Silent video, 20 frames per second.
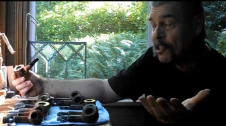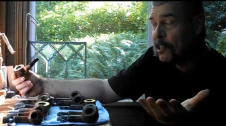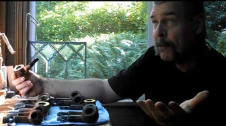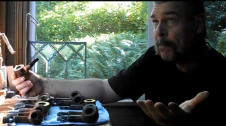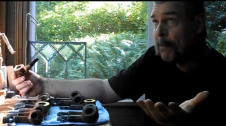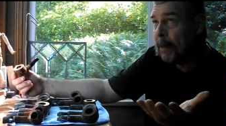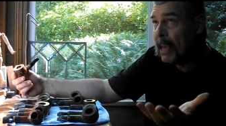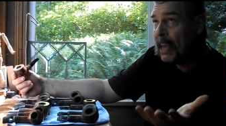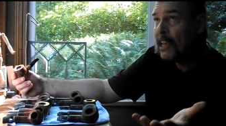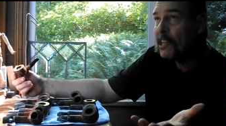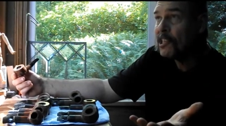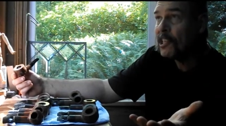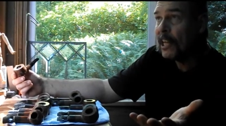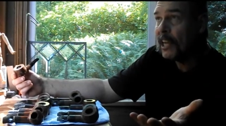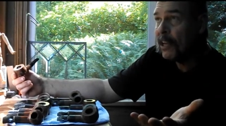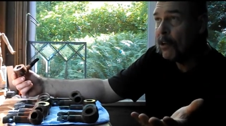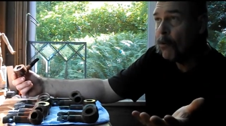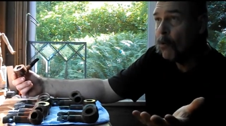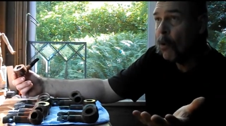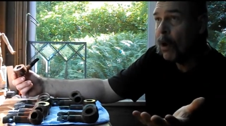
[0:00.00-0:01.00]
it's
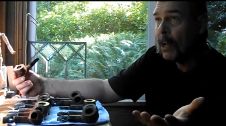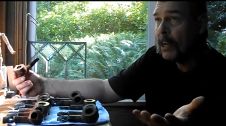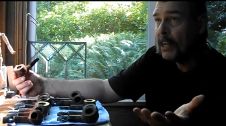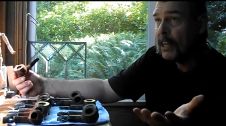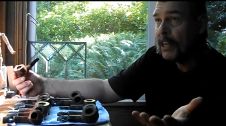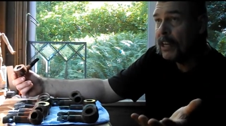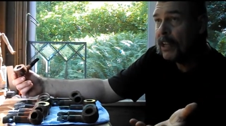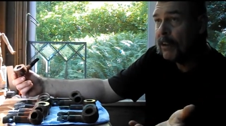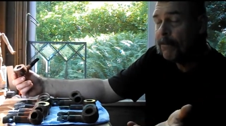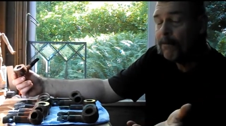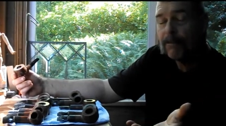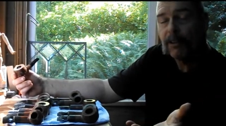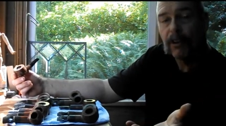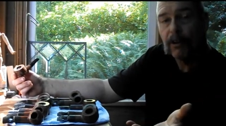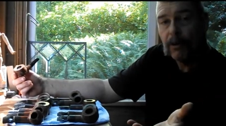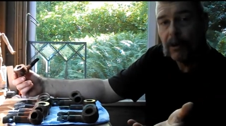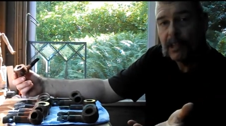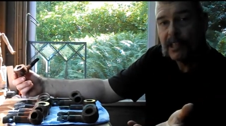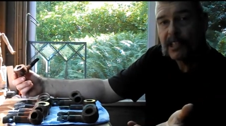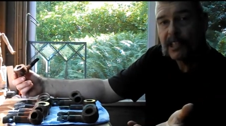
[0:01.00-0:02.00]
amazing what an
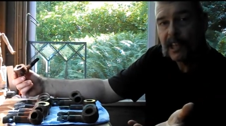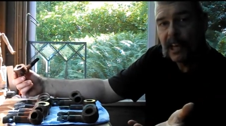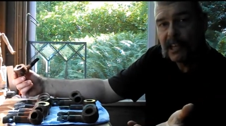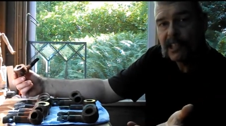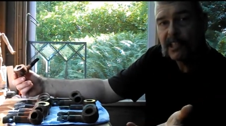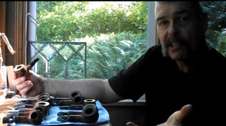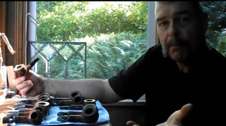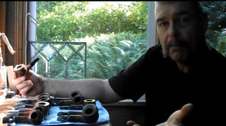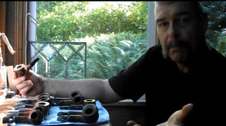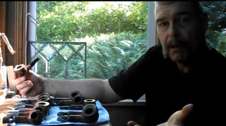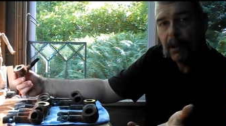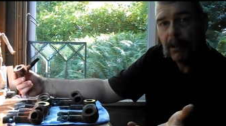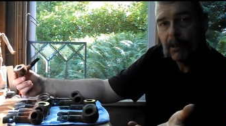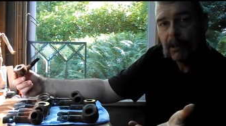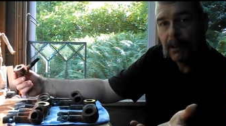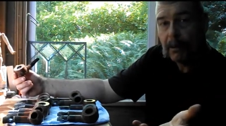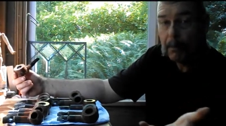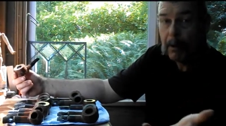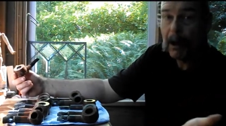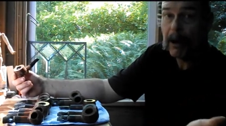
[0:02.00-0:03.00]
influence
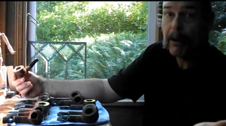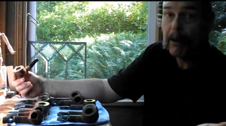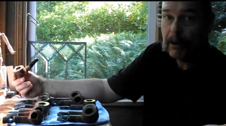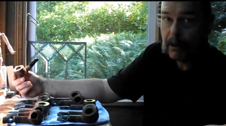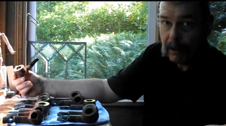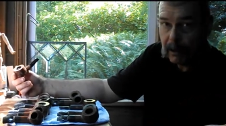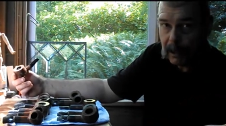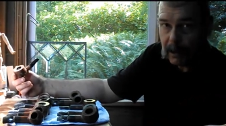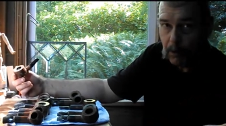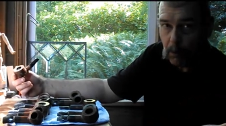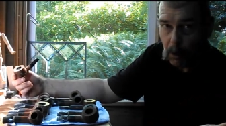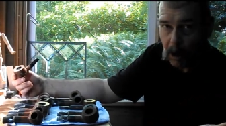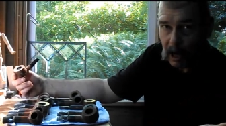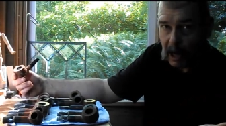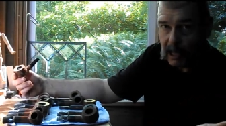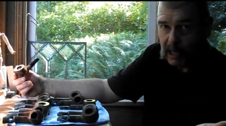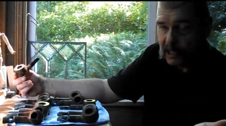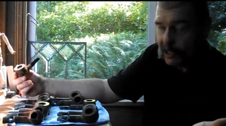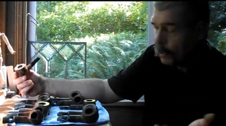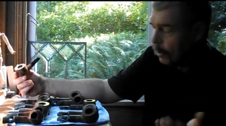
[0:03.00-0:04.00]
CustomBilt apparently
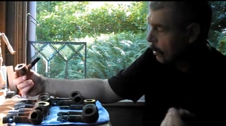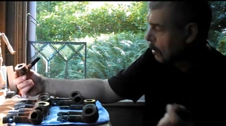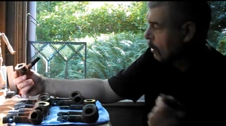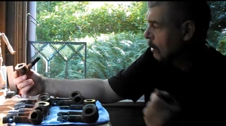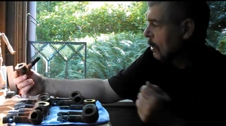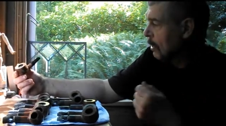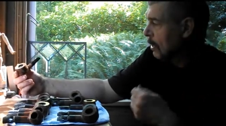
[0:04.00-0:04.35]
was